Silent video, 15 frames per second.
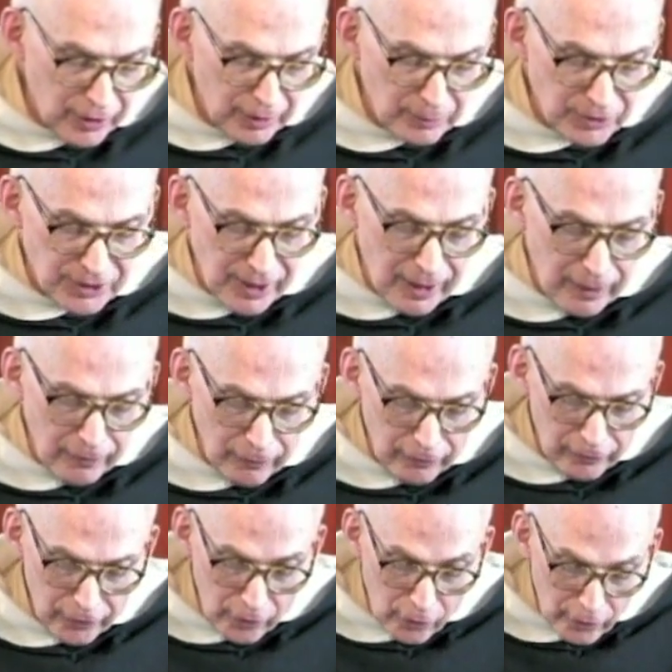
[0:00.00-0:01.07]
than
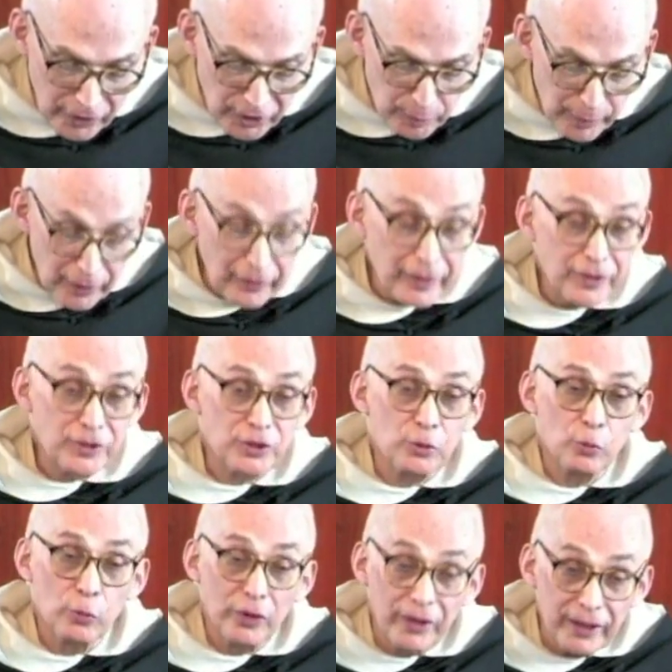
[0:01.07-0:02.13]
himself, though experienced
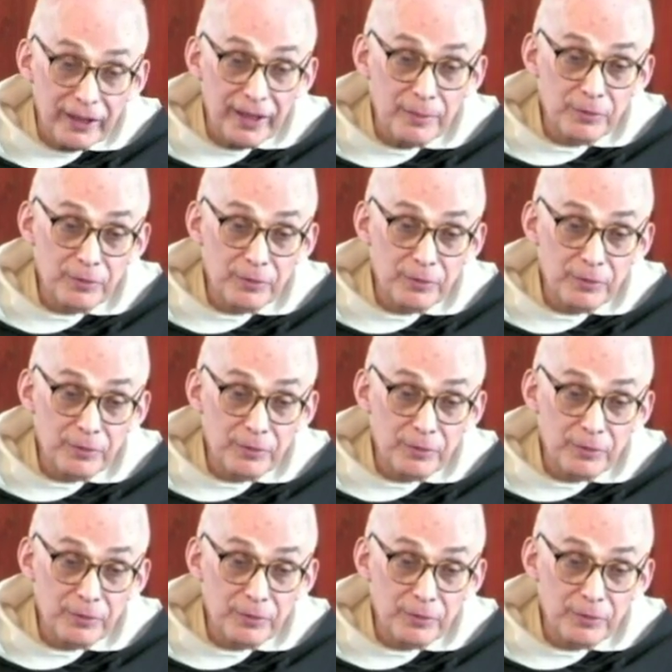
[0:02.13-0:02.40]
within